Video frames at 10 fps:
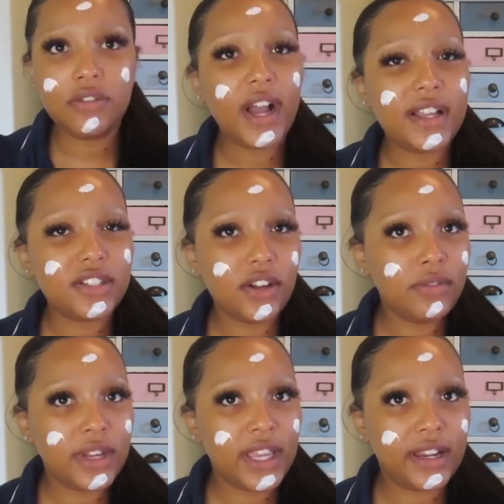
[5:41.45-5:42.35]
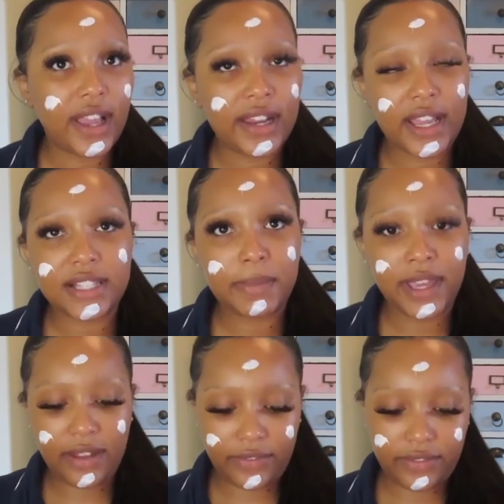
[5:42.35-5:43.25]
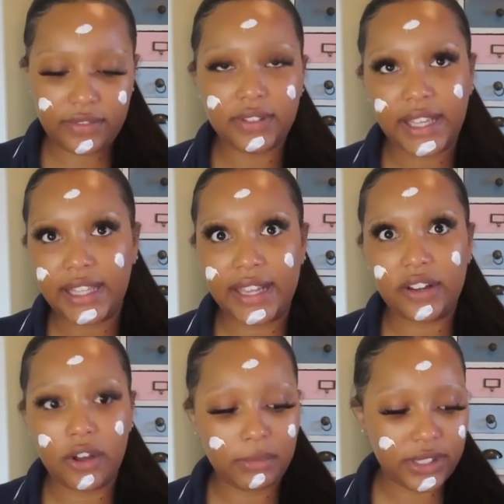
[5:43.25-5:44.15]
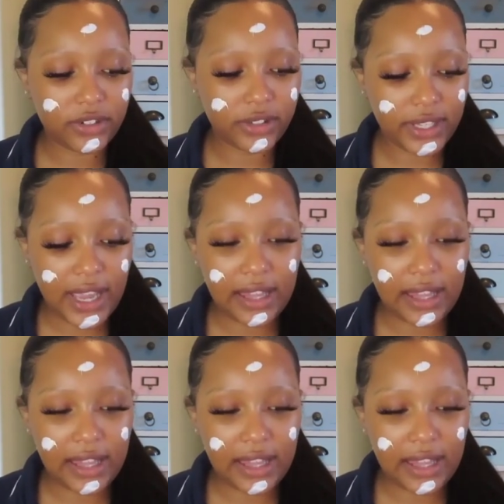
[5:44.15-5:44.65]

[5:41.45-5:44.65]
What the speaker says: You guys don't need an SPF like Lancome, literally.